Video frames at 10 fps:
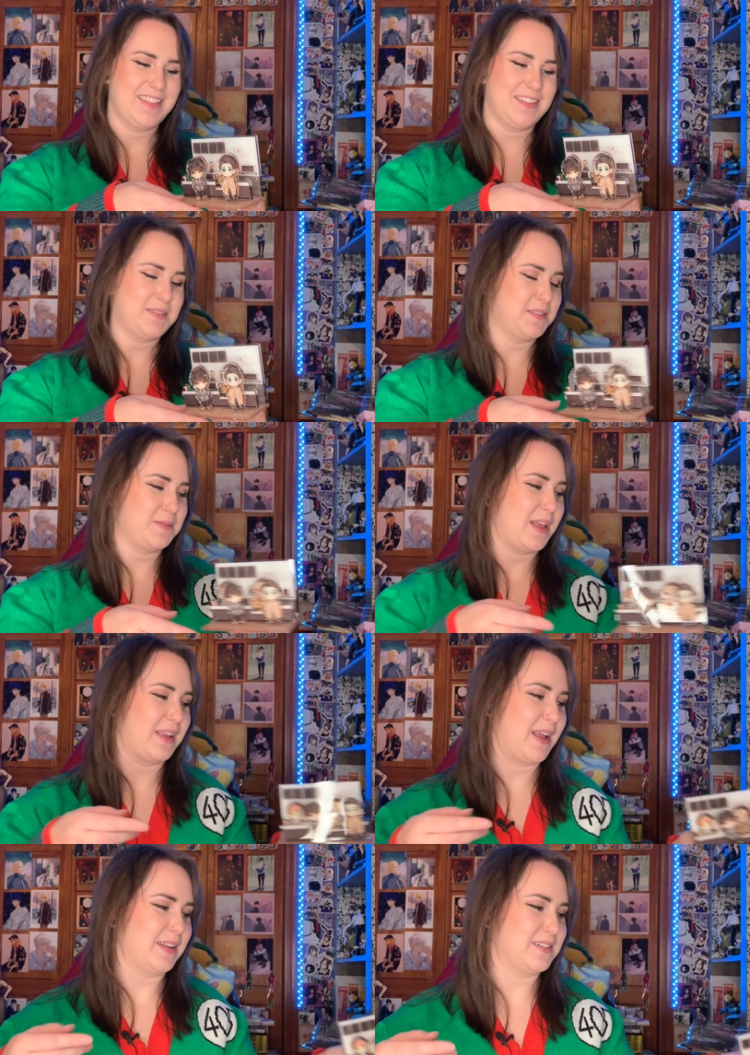This is
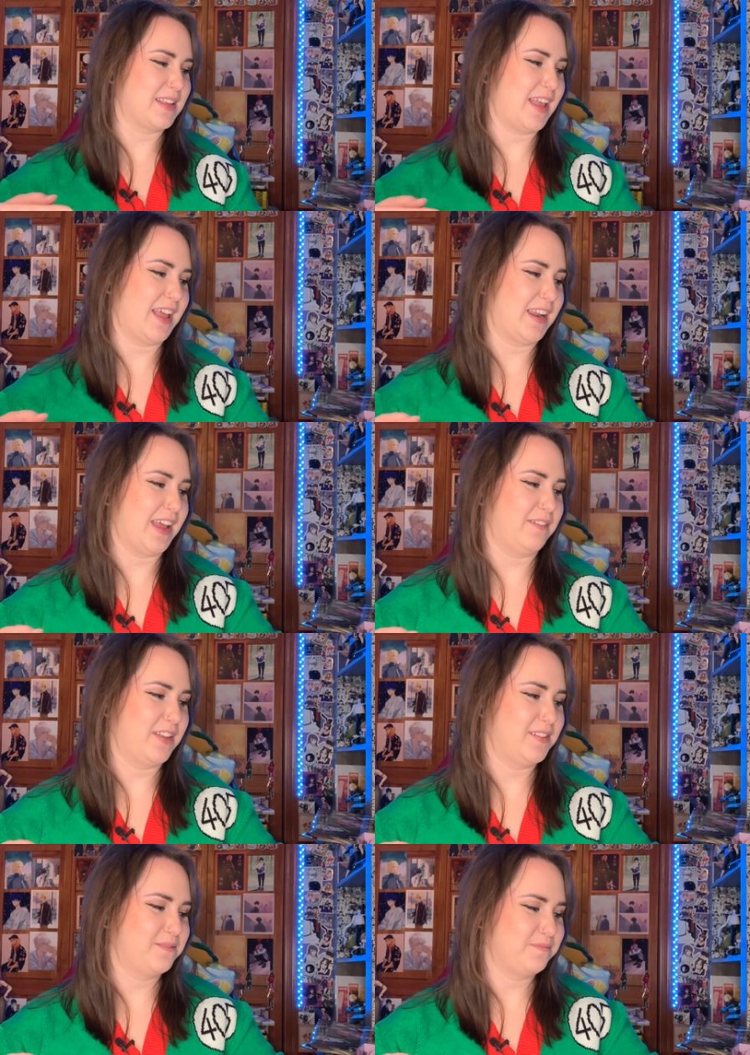like I just I had to have
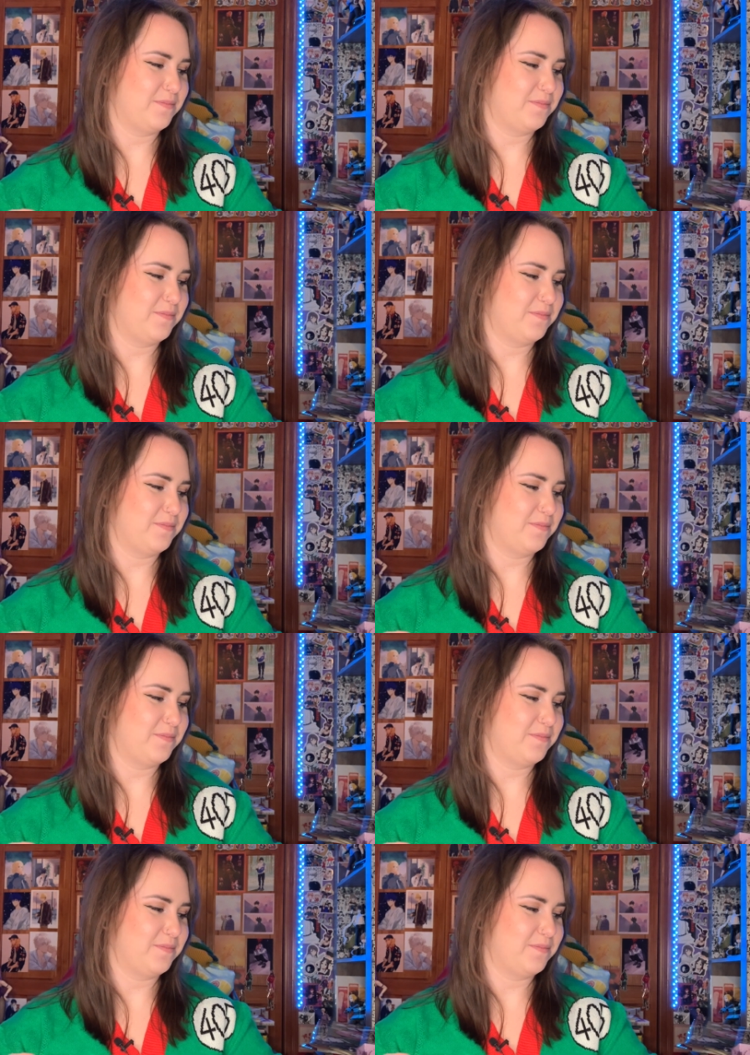it